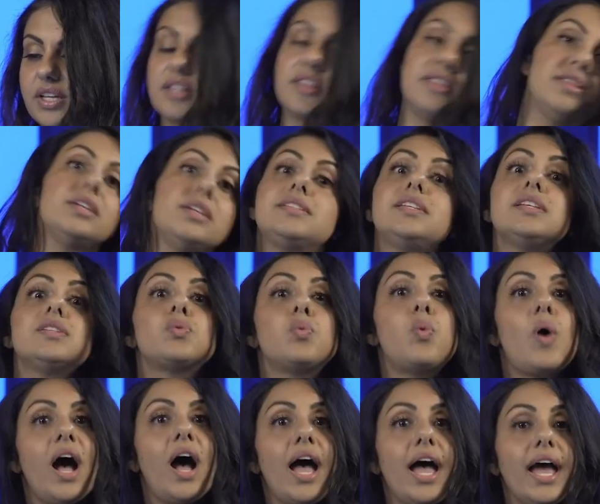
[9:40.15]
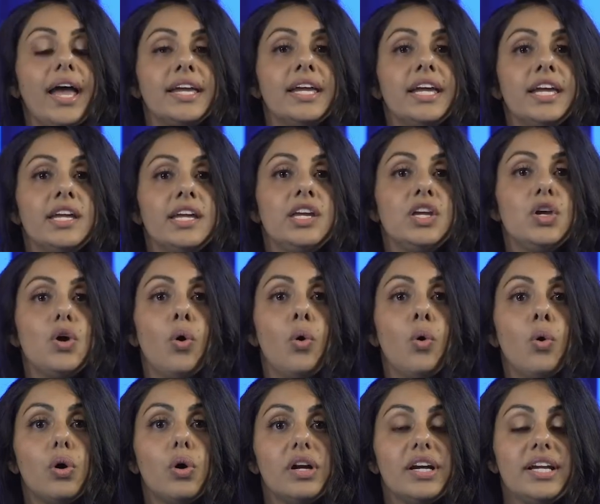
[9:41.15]
This is why he
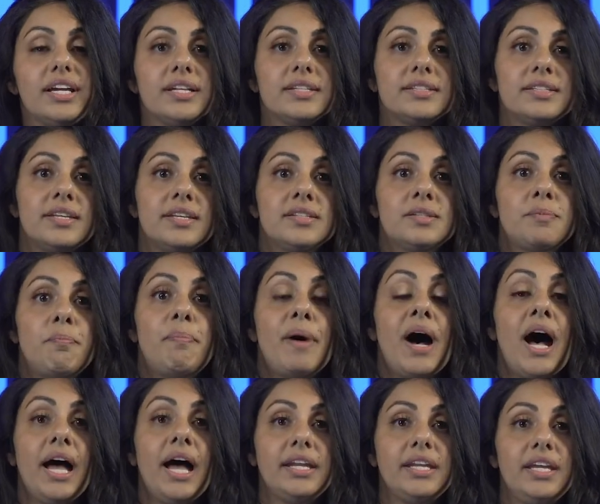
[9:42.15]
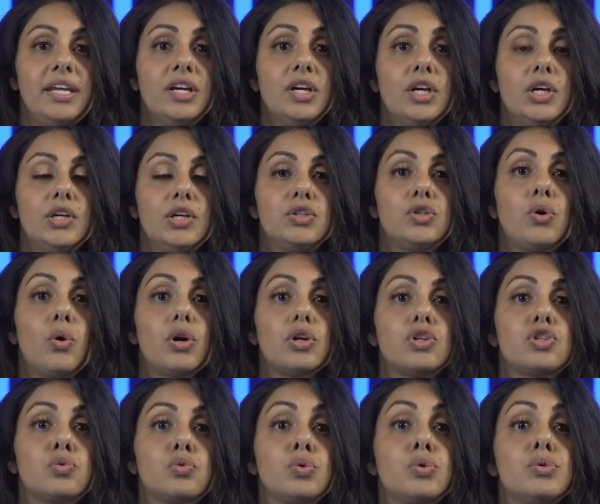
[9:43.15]
orients his body
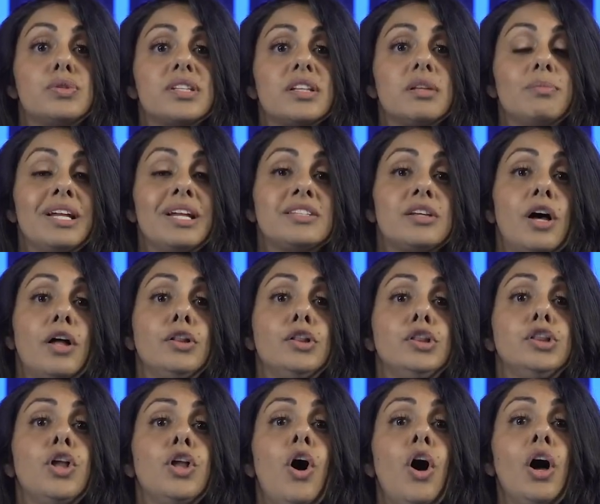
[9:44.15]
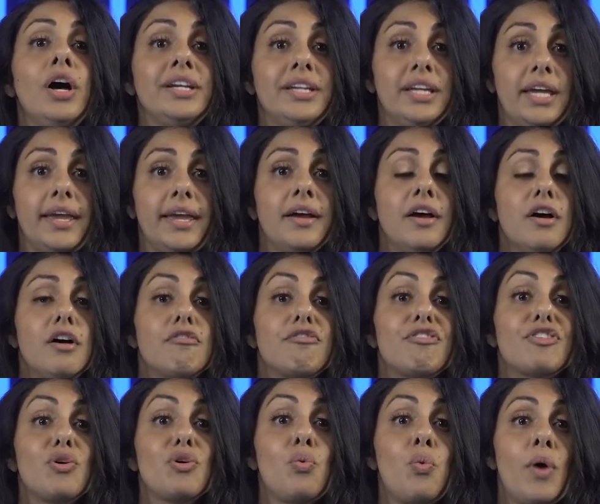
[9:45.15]
toward Jerusalem. It's a longing
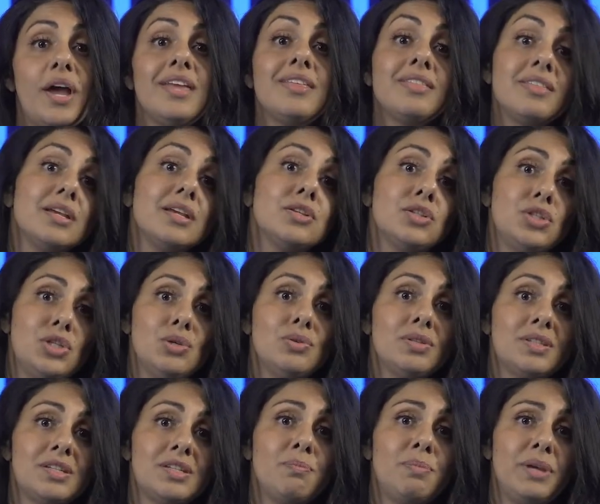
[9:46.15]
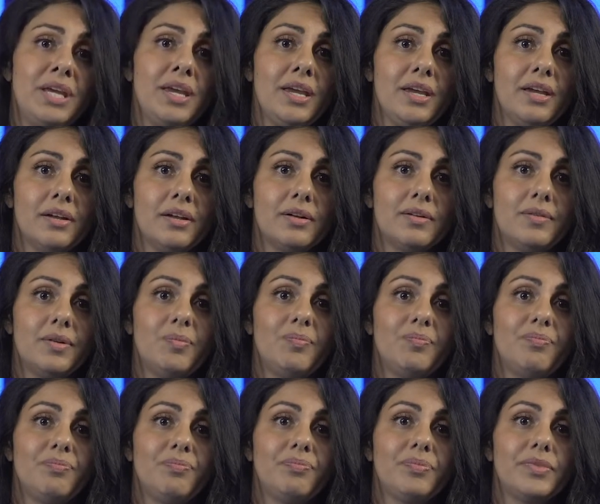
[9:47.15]
for the way things used to be,
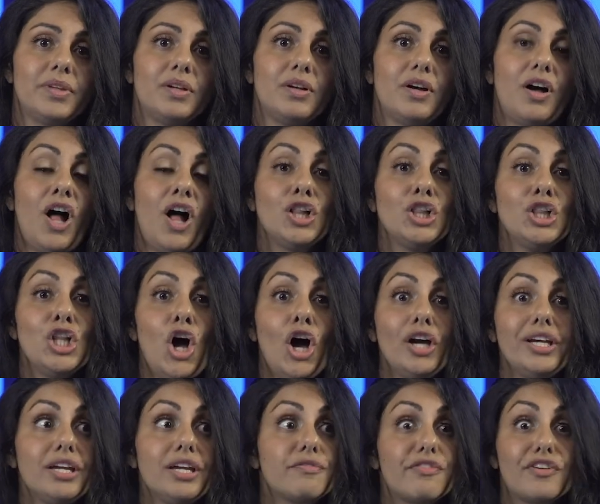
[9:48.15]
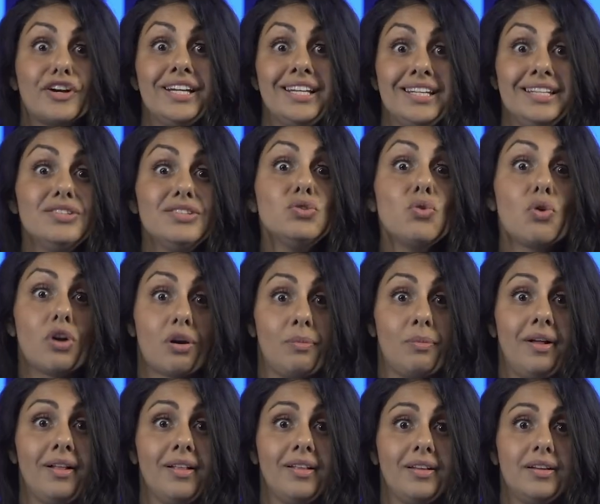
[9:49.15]
a longing for his
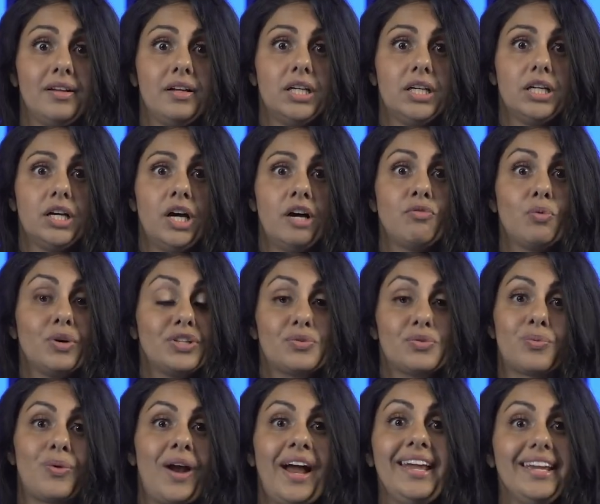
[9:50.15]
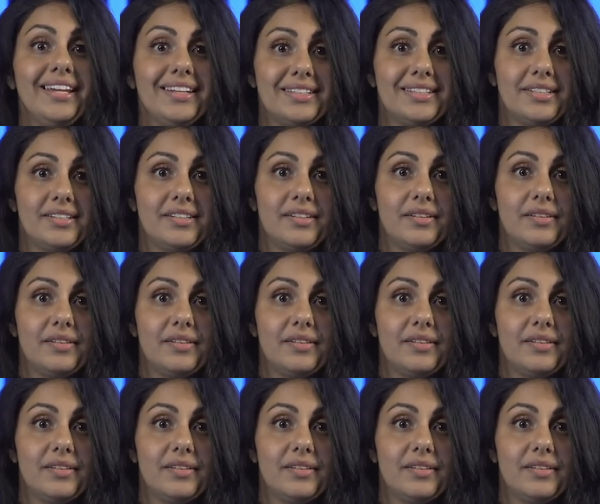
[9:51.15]
normal of what's right.